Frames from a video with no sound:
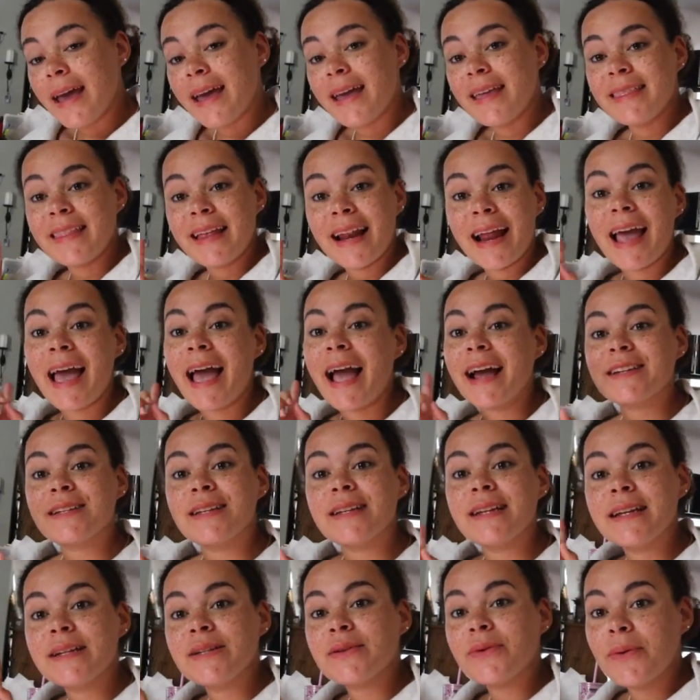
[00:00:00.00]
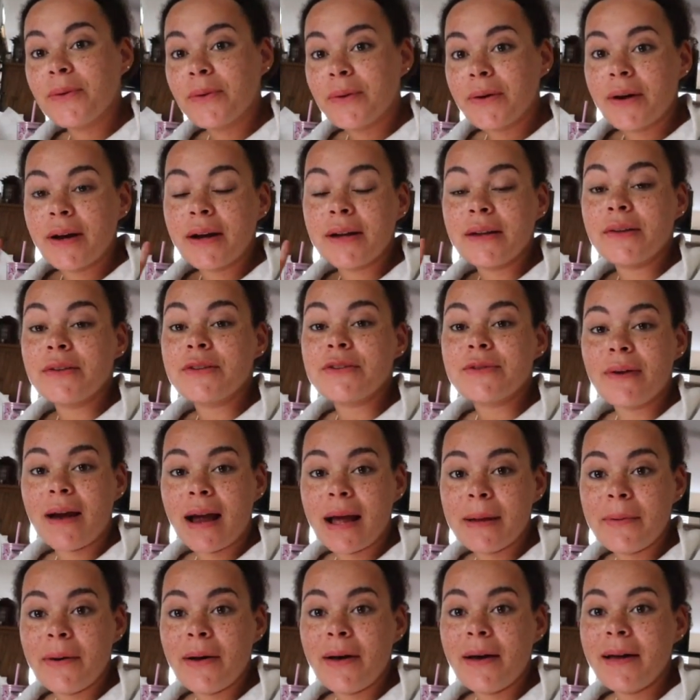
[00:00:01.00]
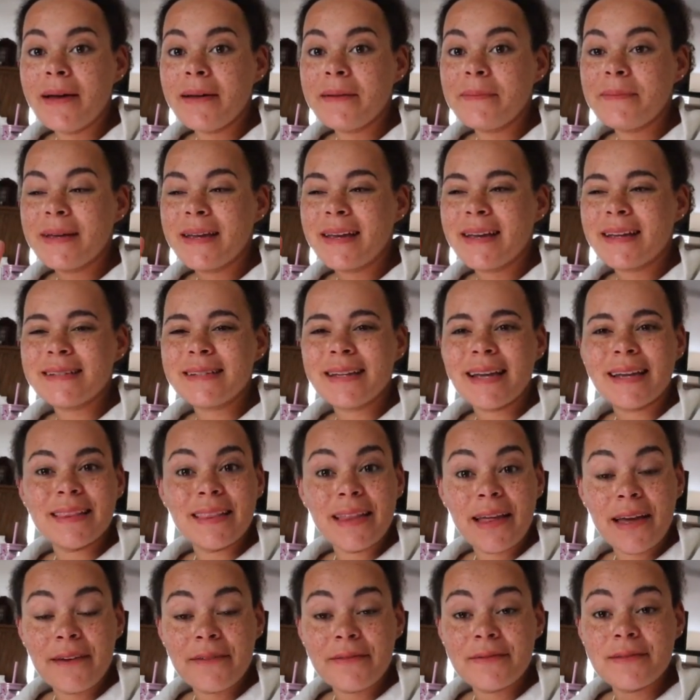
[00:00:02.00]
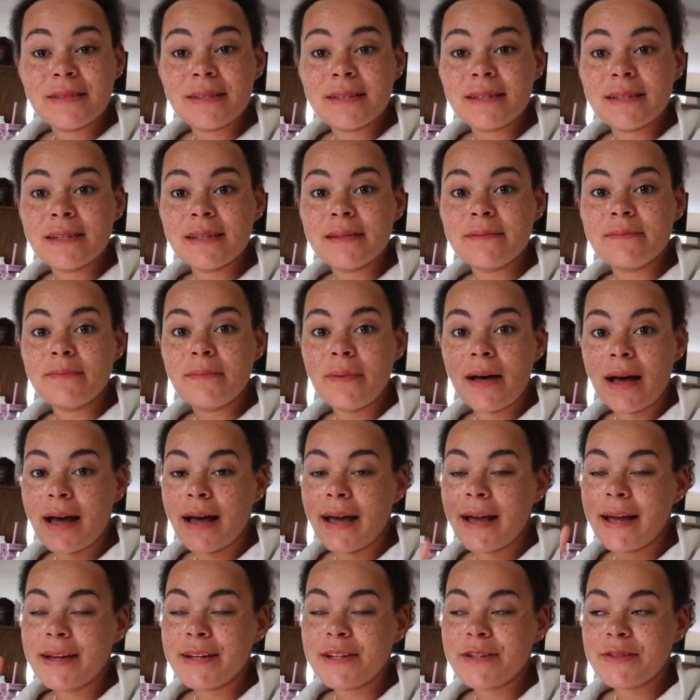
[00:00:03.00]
And then I actually need to order a new tripod, because I left my